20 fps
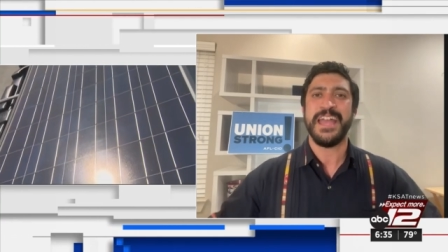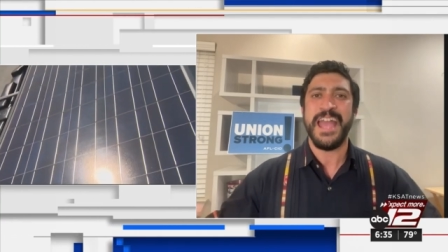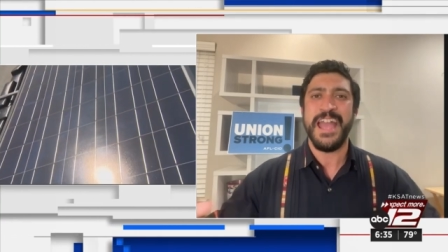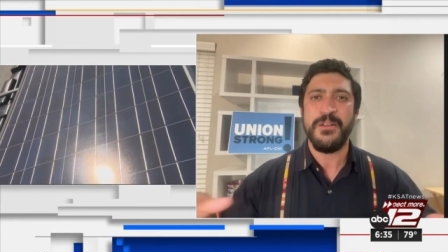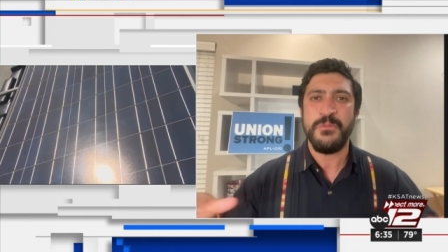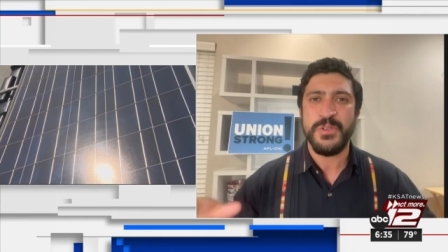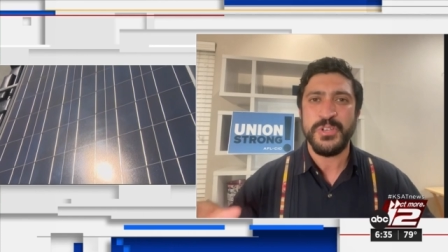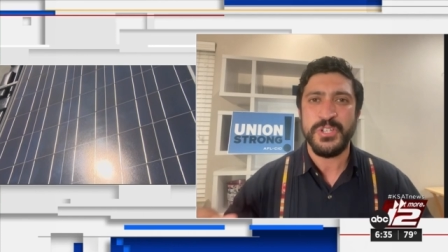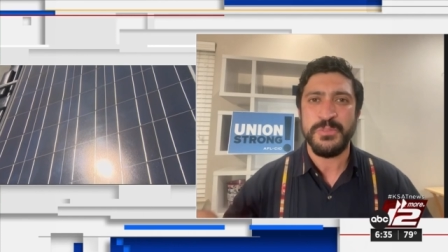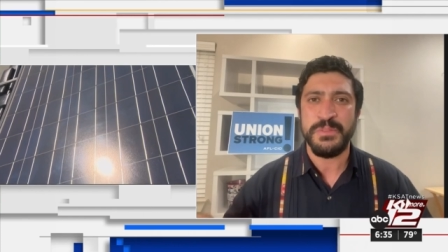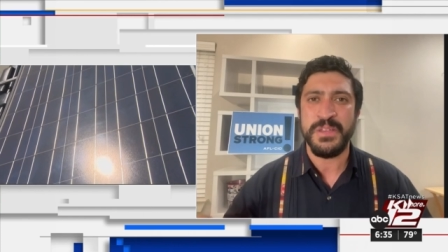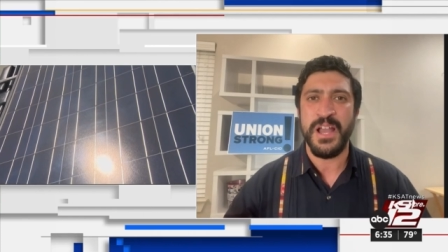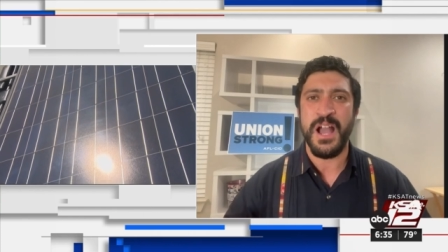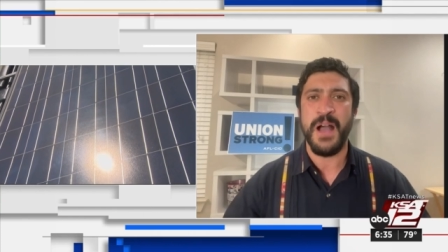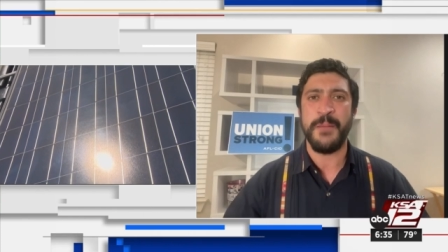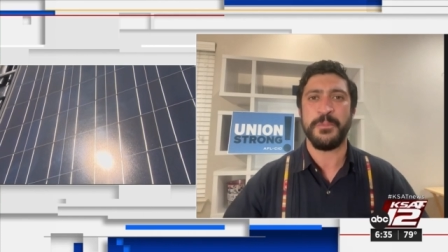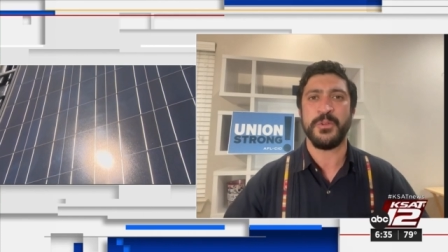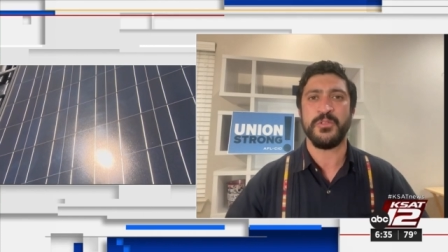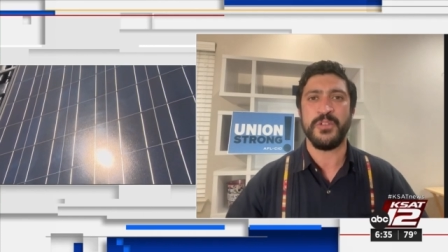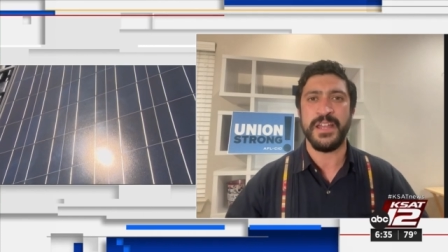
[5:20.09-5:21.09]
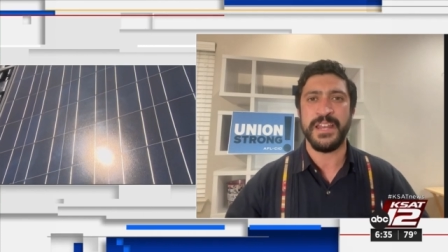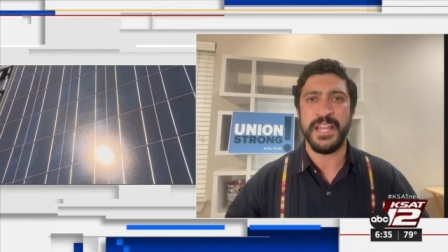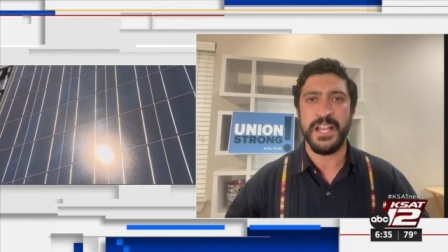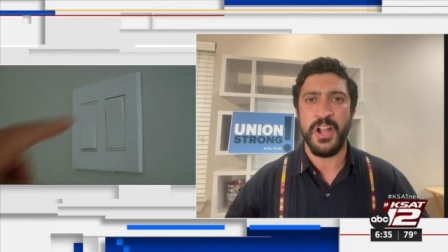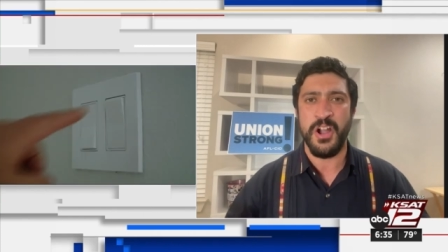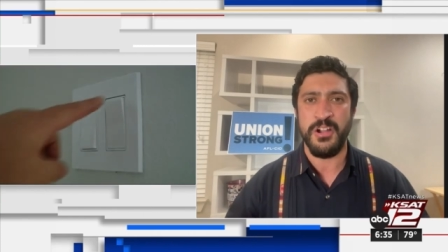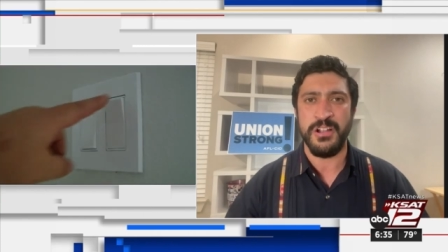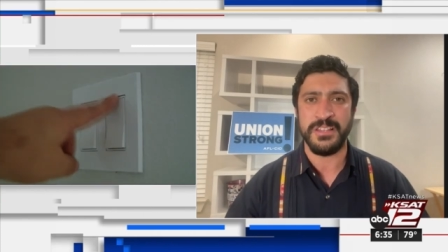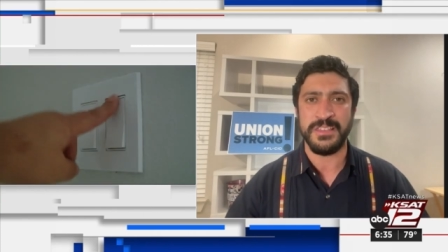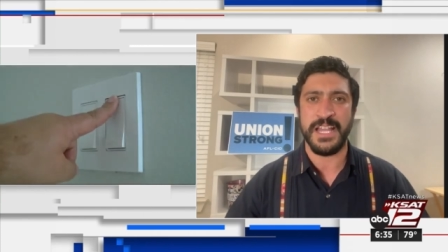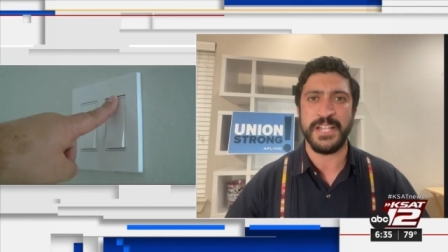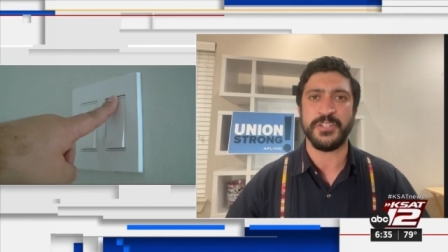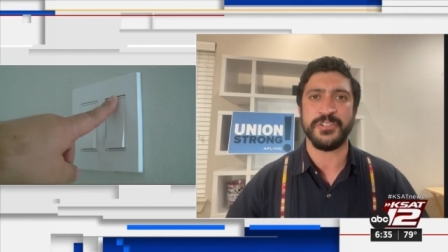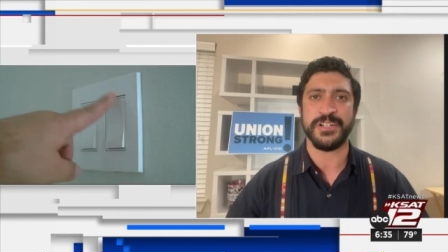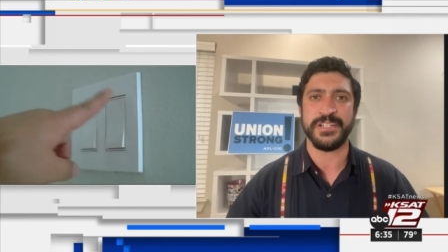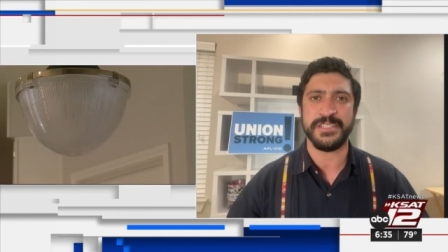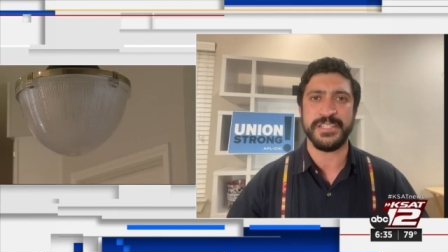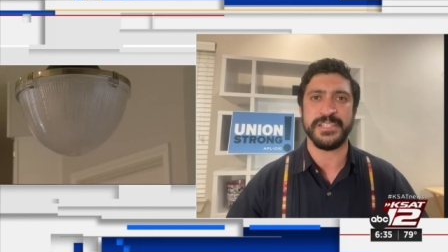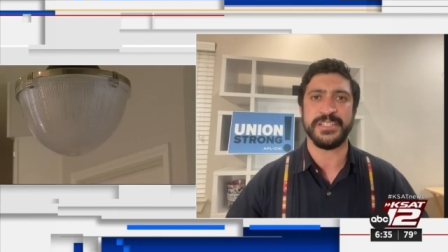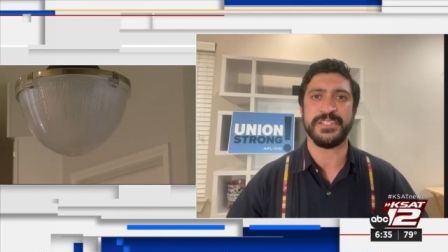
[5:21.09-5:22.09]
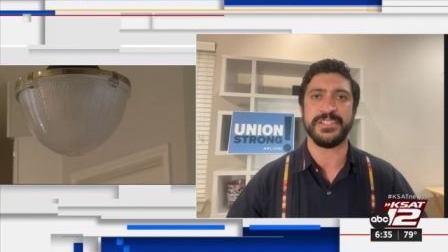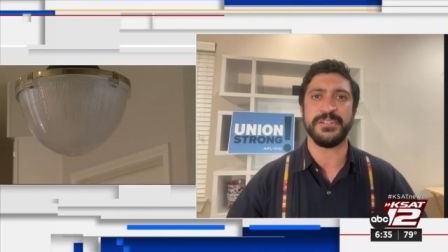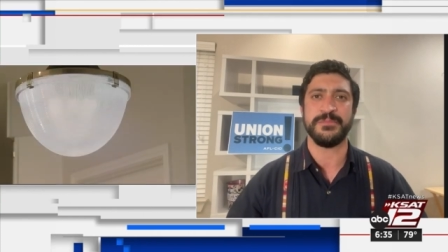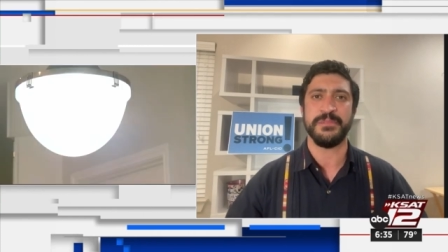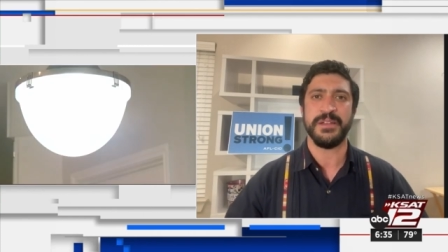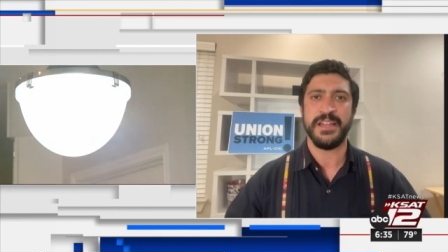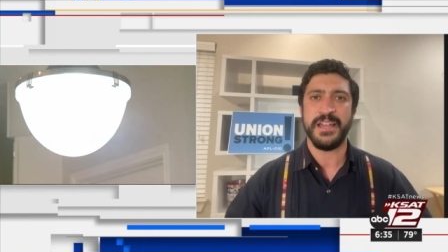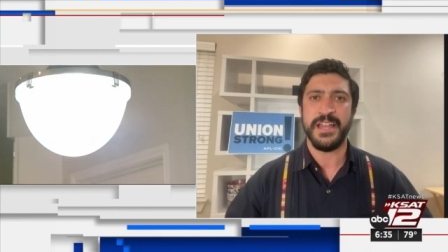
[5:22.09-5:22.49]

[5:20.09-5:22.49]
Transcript: And we should be upgrading our electric system